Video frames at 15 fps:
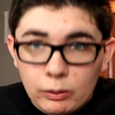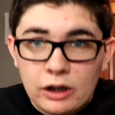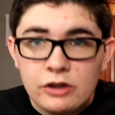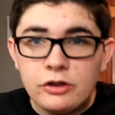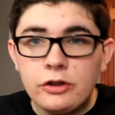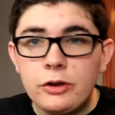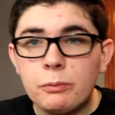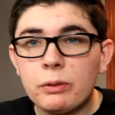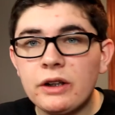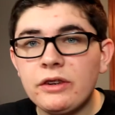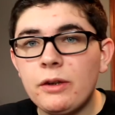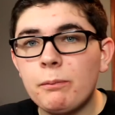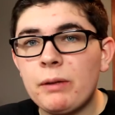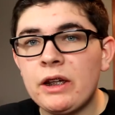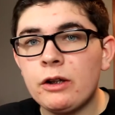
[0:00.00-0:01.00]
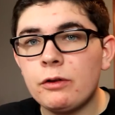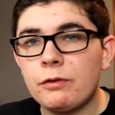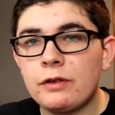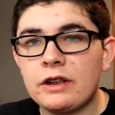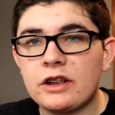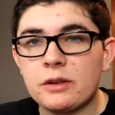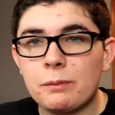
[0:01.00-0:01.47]
Why should you break the bank
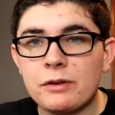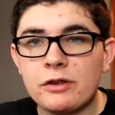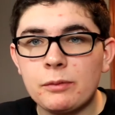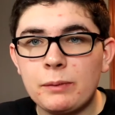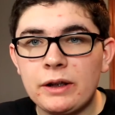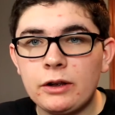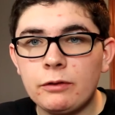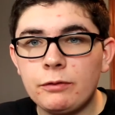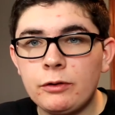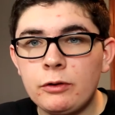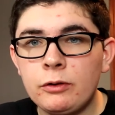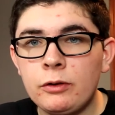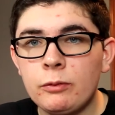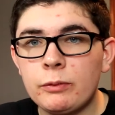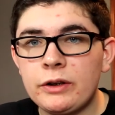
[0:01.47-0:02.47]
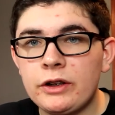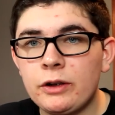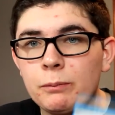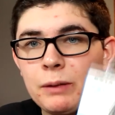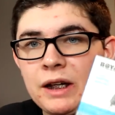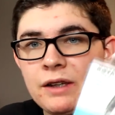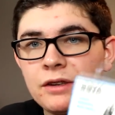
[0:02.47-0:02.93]
with an expensive microphone when you
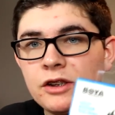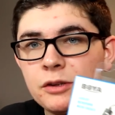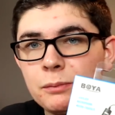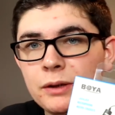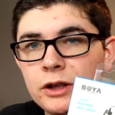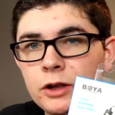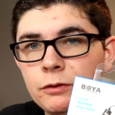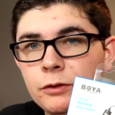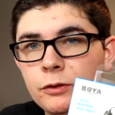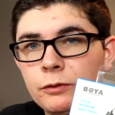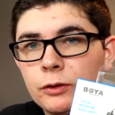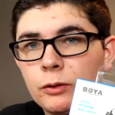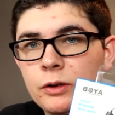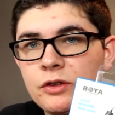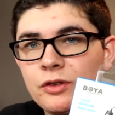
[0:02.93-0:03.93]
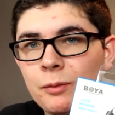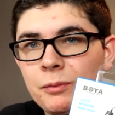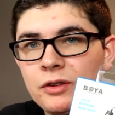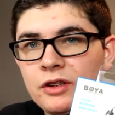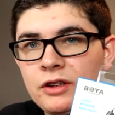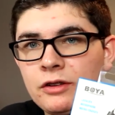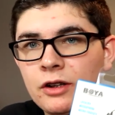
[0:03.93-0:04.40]
can buy this microphone for only
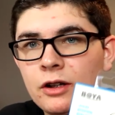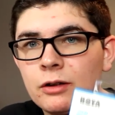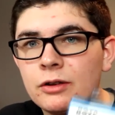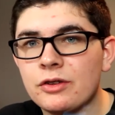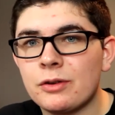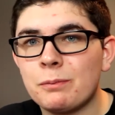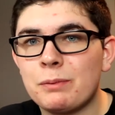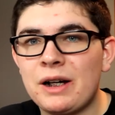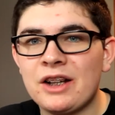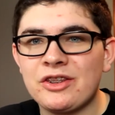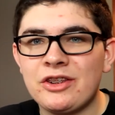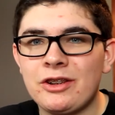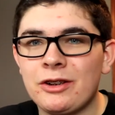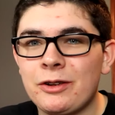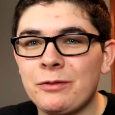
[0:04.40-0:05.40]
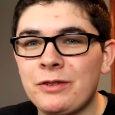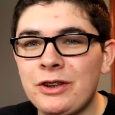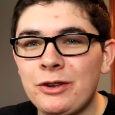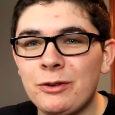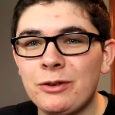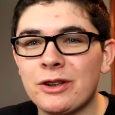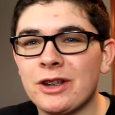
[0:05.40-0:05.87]
$17? Unboxing and
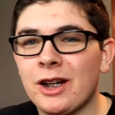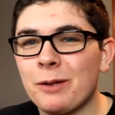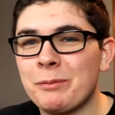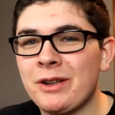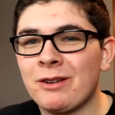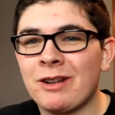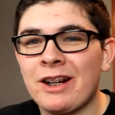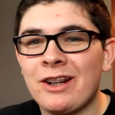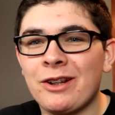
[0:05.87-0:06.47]
review coming right